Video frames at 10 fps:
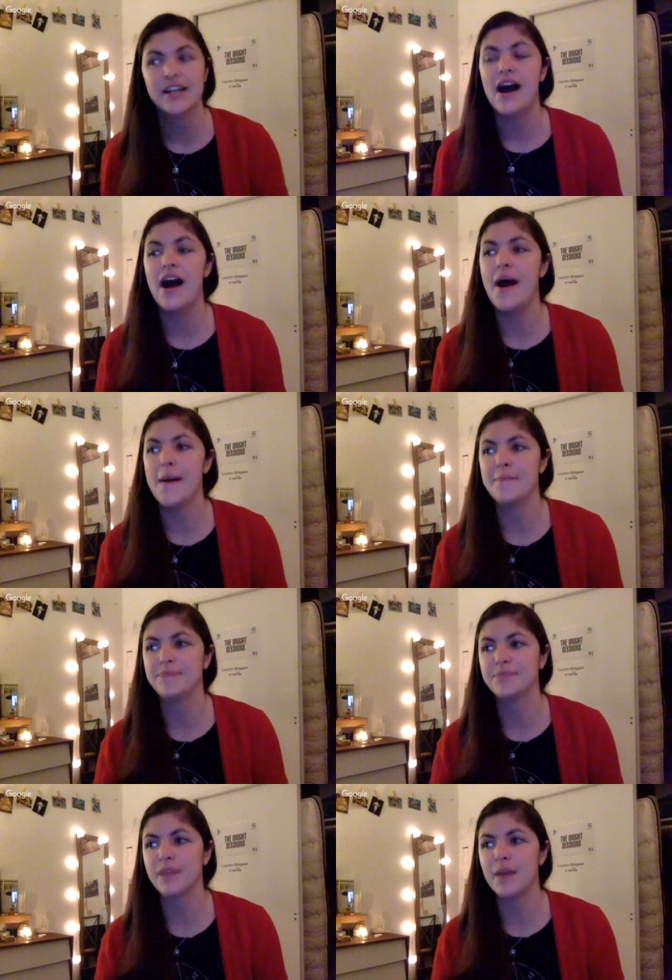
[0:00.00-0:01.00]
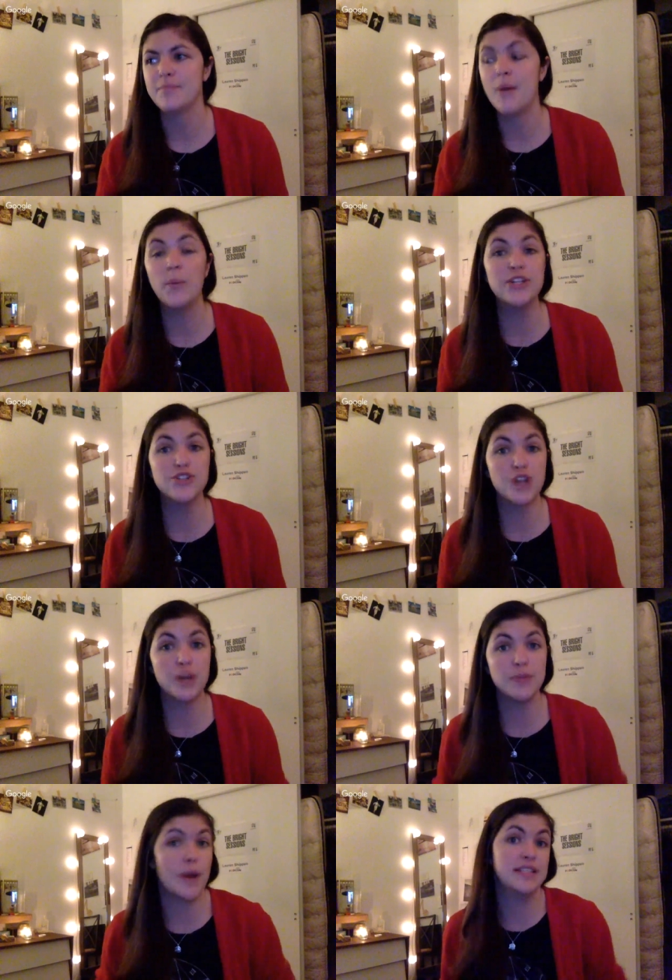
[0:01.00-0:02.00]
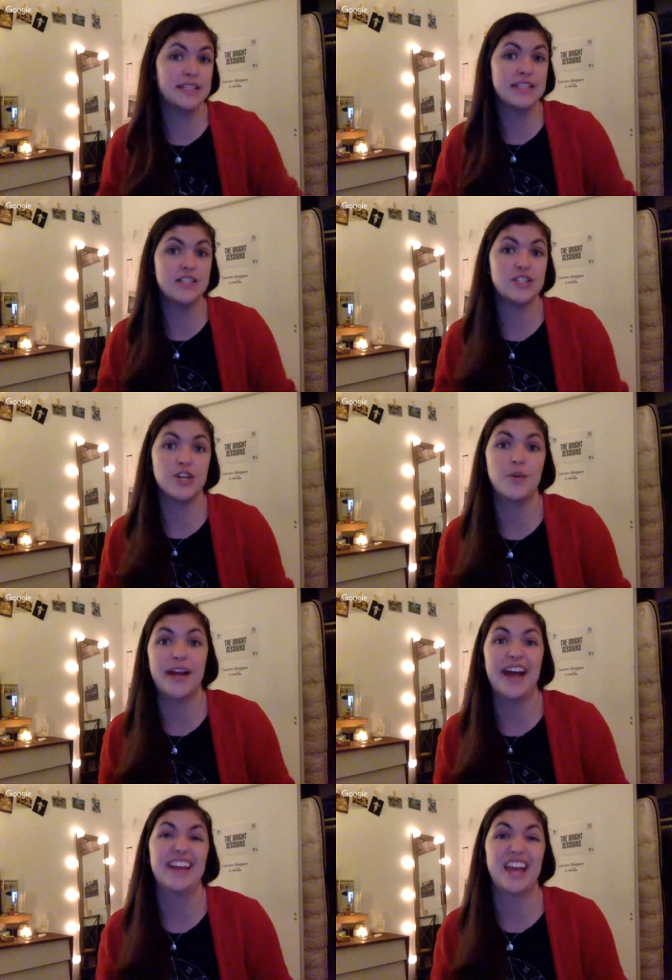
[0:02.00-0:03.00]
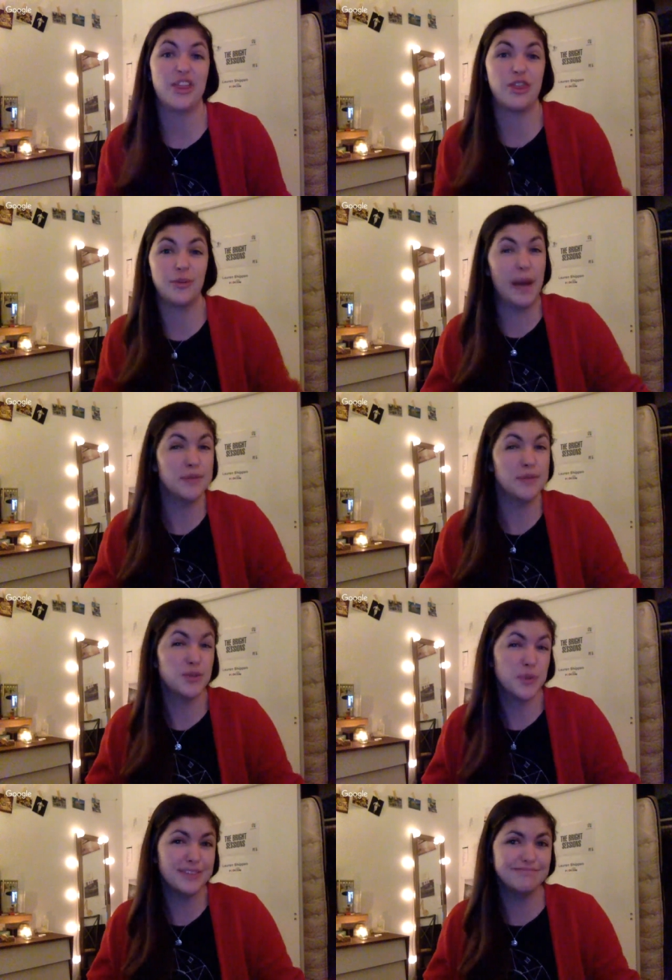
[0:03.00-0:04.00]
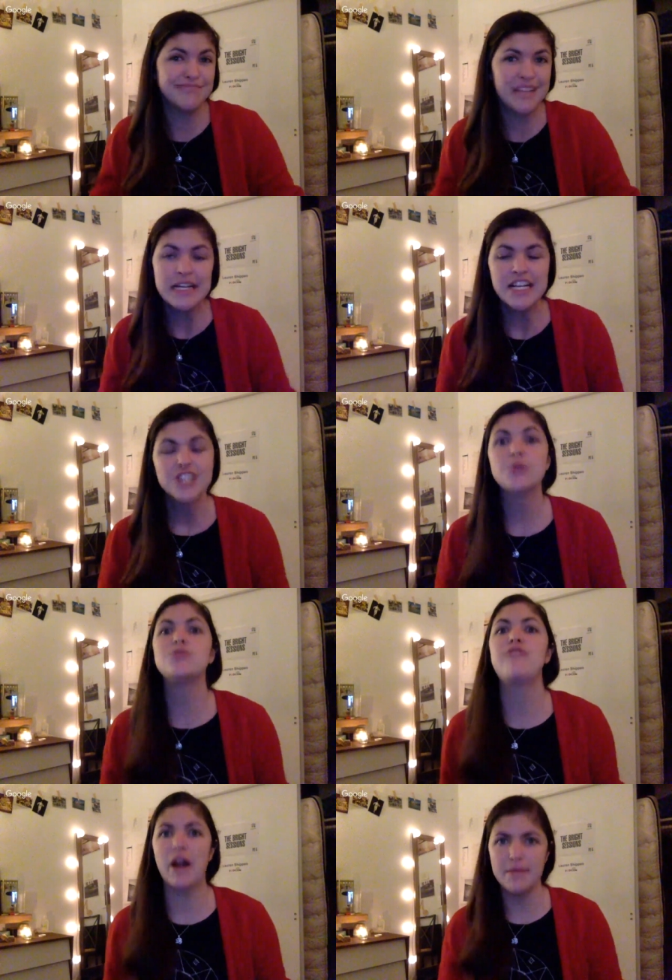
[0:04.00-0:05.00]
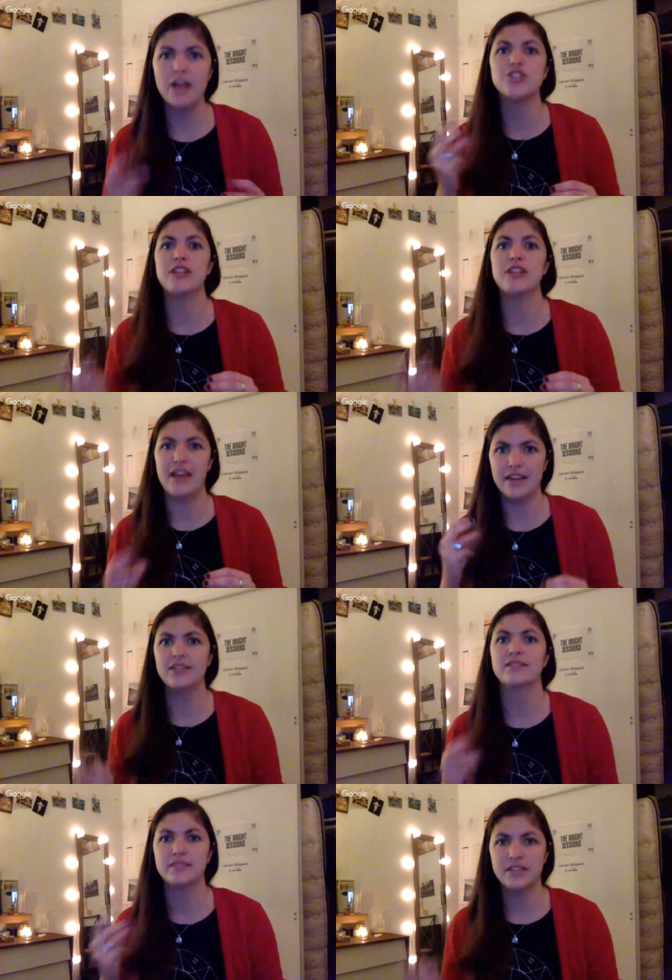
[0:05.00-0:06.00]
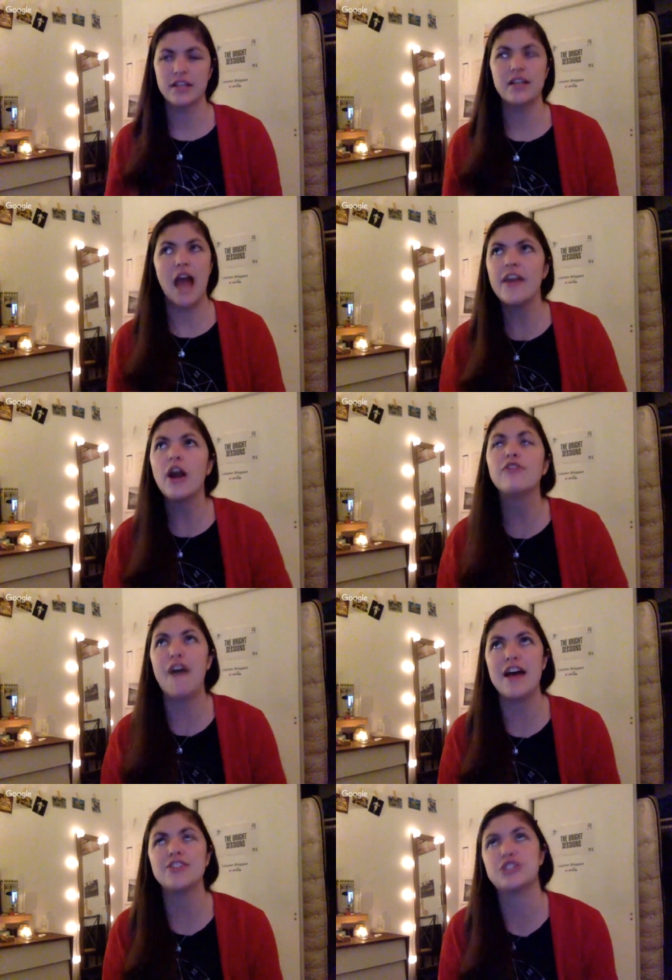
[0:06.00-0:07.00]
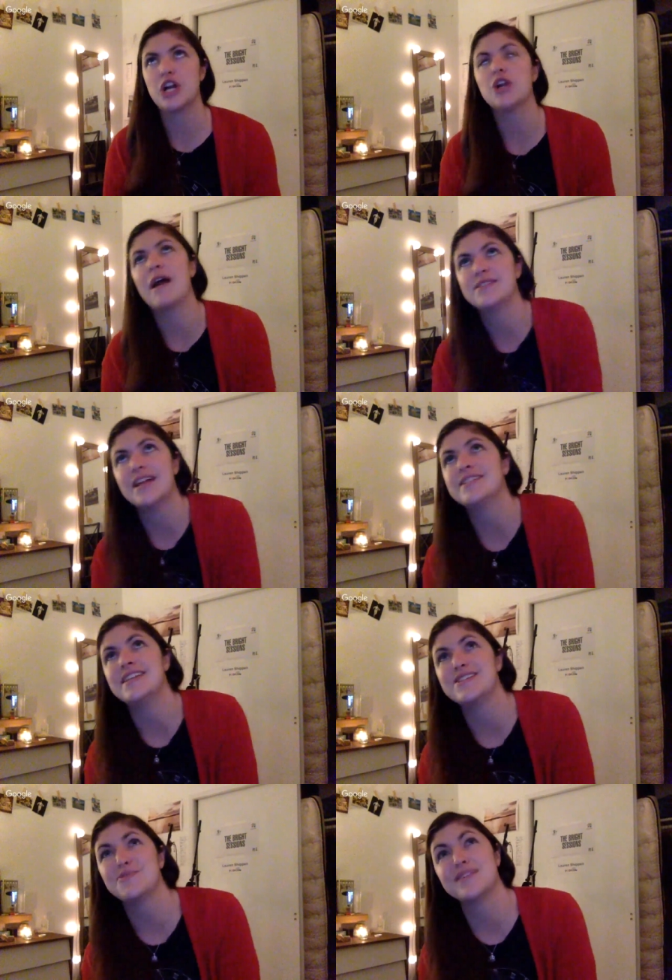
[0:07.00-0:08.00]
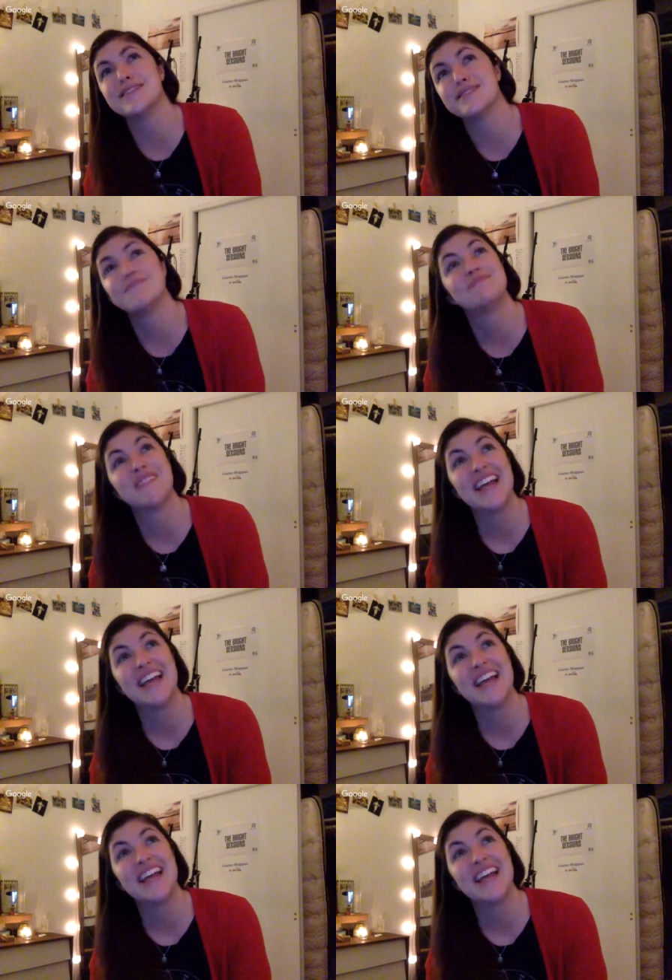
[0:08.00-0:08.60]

But we just jumped right into season 2 when I had like 3 episodes written. So it was very much like, I think our fastest turnaround that season was